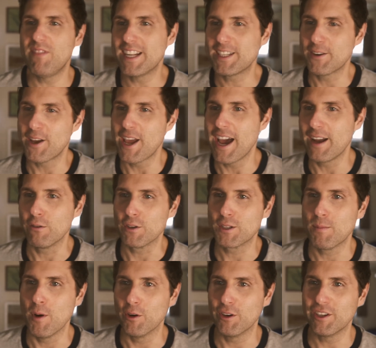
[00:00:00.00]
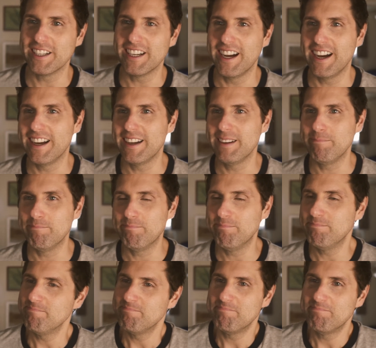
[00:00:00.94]
That's okay. I don't smoke. I'm
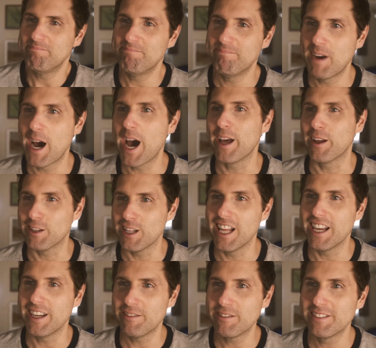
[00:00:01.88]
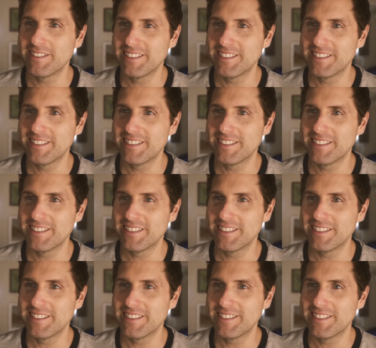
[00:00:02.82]
high on life.